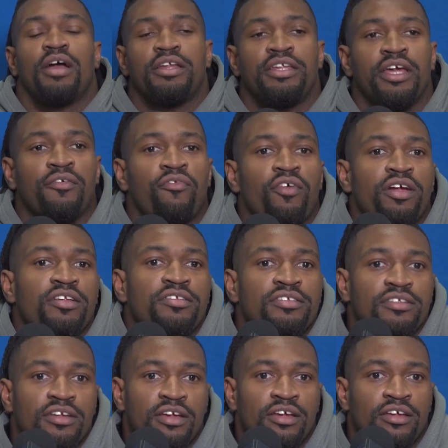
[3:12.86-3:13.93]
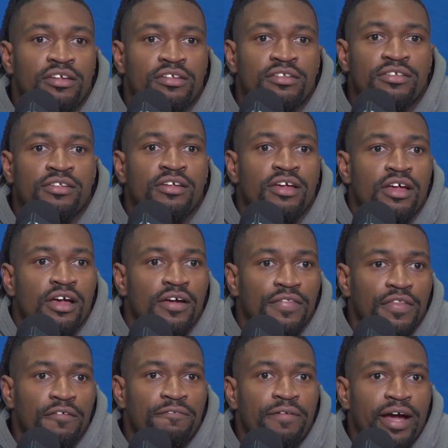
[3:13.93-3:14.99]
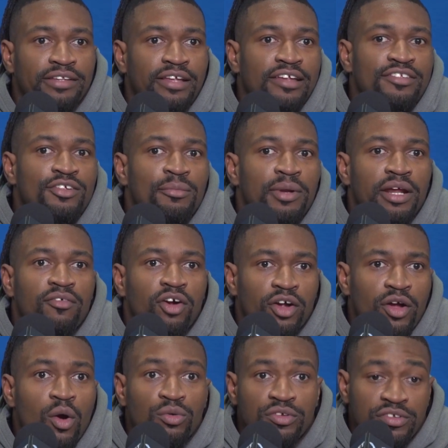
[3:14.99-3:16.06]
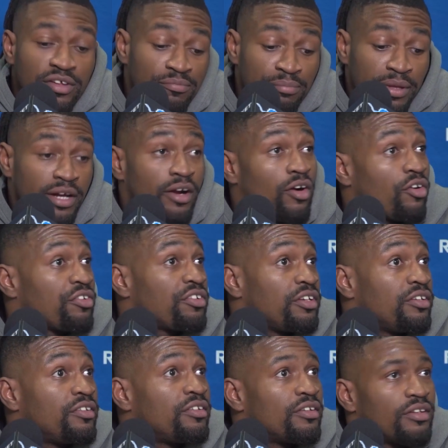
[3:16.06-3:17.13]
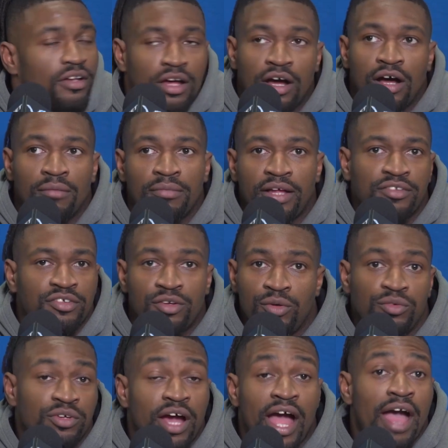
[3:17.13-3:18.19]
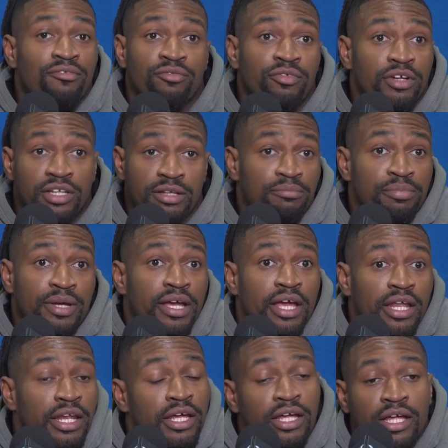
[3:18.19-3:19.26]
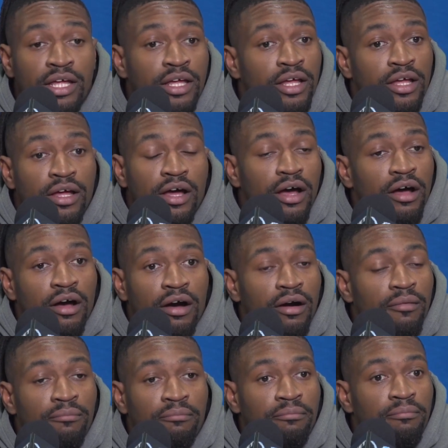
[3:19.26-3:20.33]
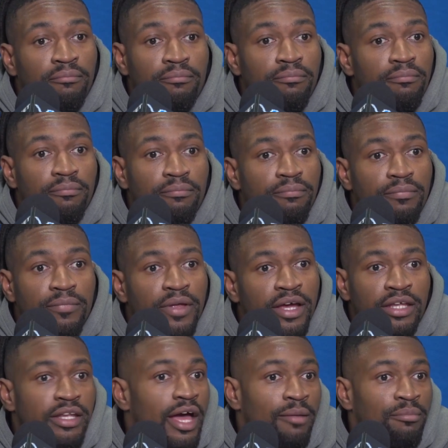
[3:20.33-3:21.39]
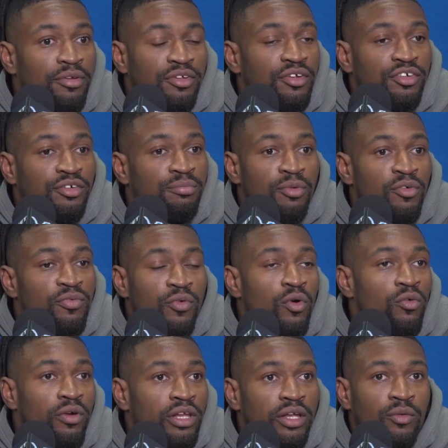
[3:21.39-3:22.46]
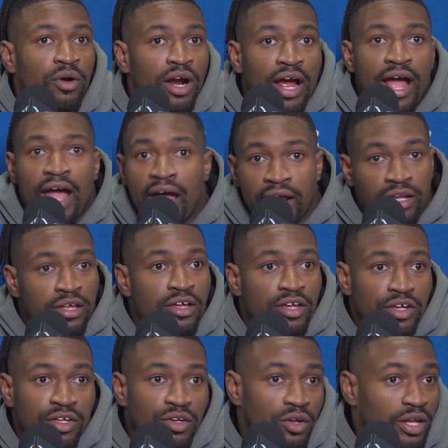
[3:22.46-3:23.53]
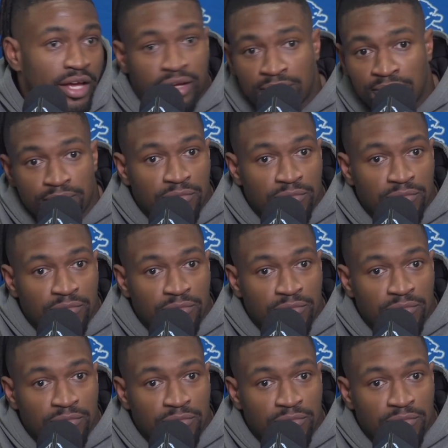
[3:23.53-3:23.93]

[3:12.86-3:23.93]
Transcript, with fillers: difference is the fact that so many of our coaches have been in our seats. Um, that's huge. I haven't really been um, in that position before, really, where I had, you know, like